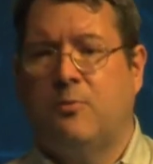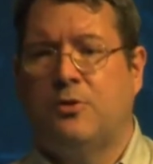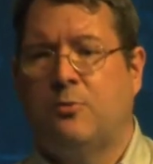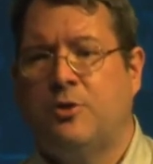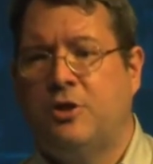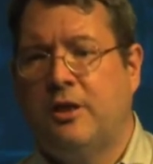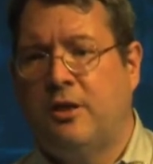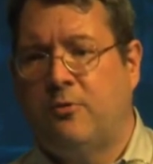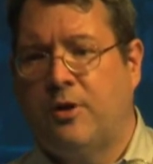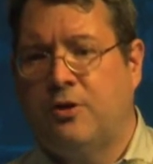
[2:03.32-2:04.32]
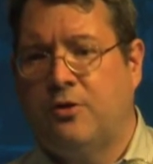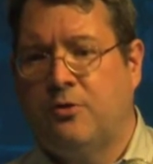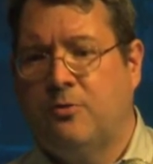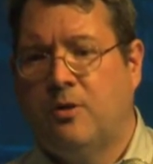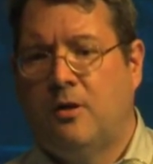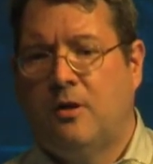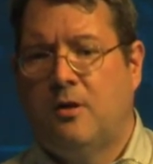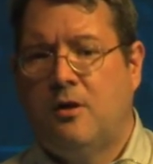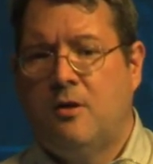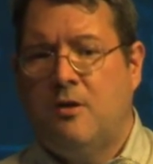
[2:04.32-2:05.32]
that was originally agreed to,
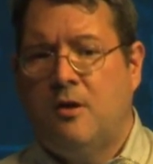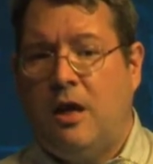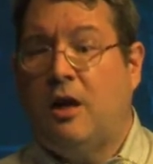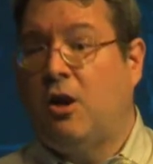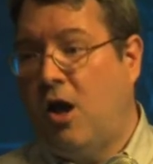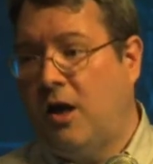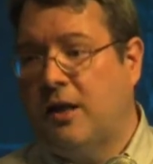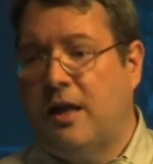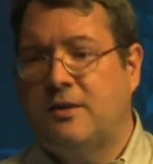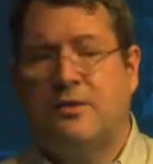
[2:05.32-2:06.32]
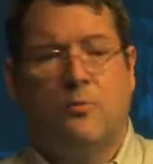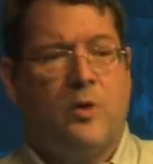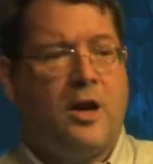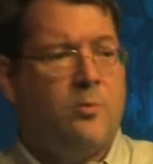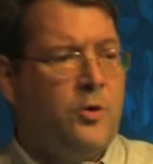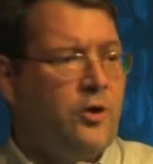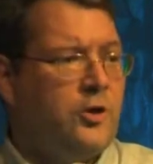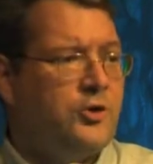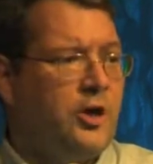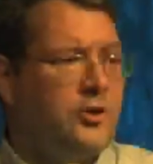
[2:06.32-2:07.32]
and a lot less than what Alberta
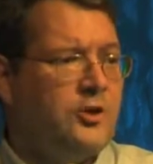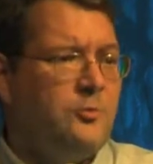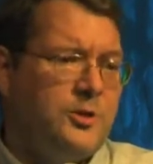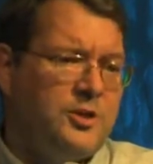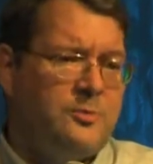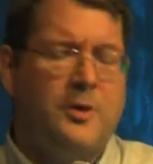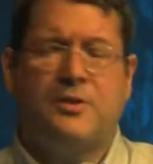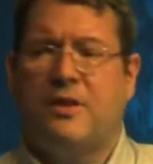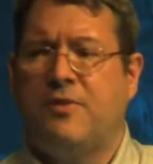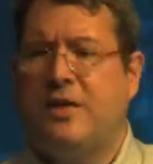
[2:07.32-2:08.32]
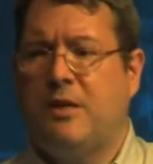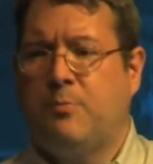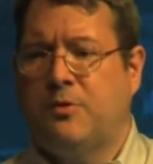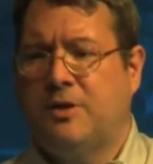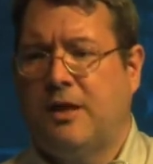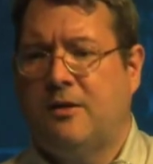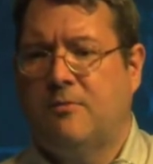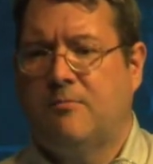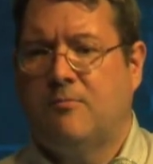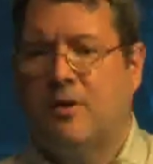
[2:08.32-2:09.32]
charges, which is about 17%.
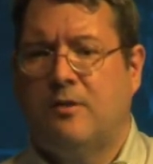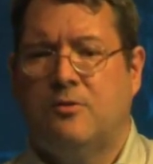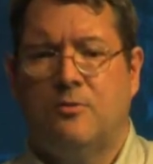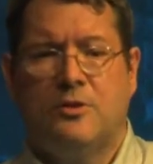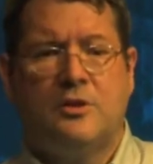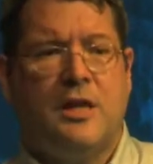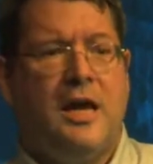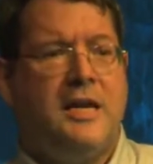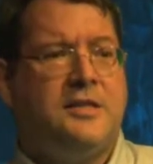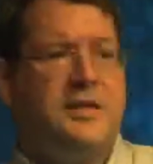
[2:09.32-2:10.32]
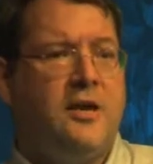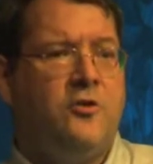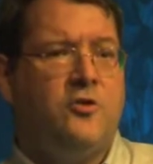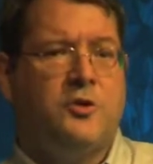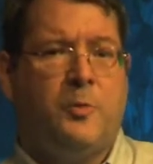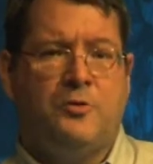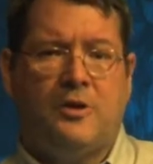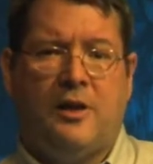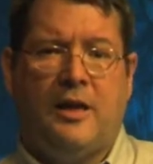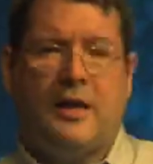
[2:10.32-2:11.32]
Right? So it's a sliding scale. You're supposed to
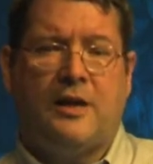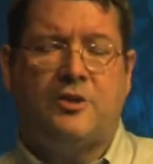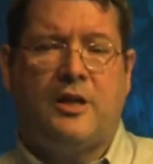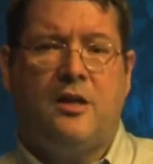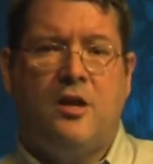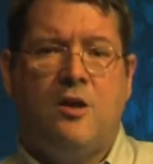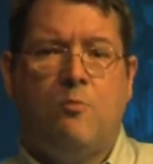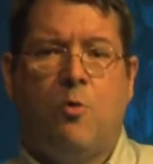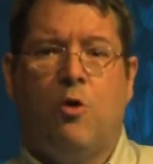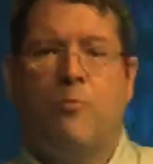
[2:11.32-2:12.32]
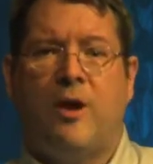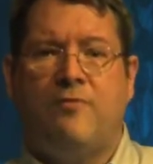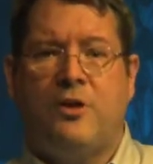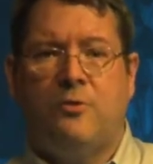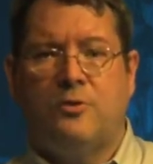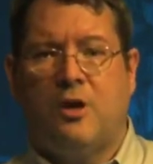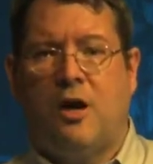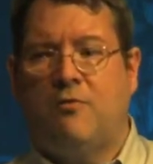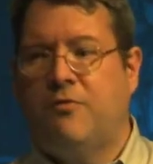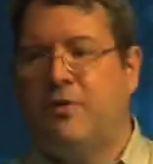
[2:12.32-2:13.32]
collect actually more revenues
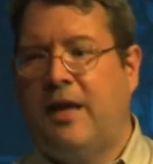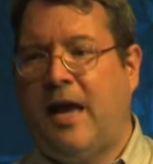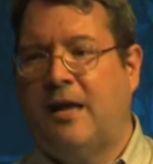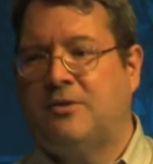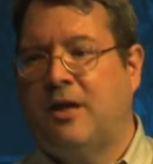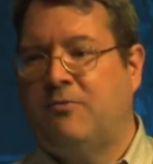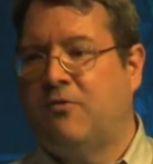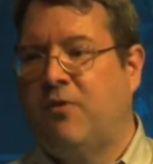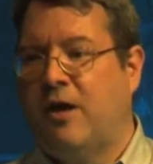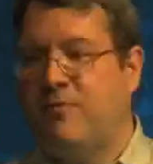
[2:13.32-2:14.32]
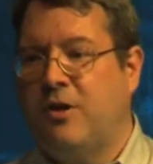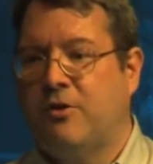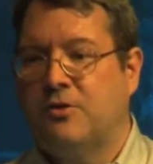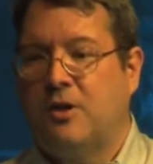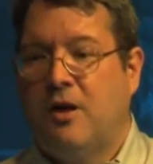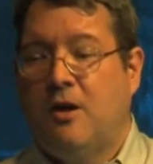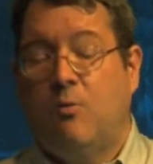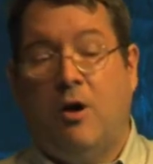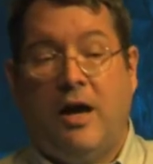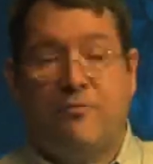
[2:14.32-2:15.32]
off of the gas after 5 years.
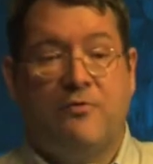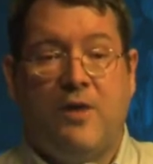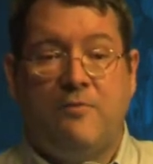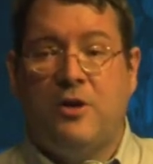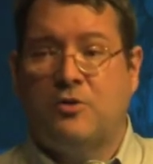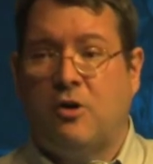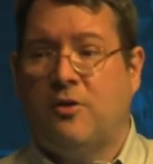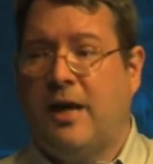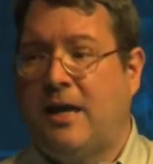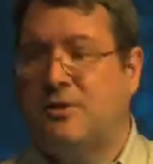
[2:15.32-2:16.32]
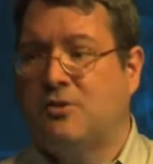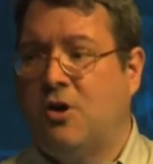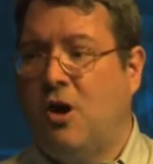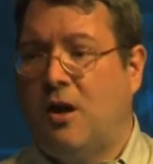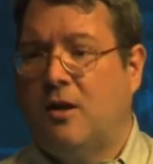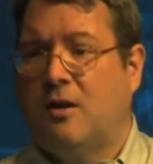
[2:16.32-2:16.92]
Well, after 5 years, all the gas is gone.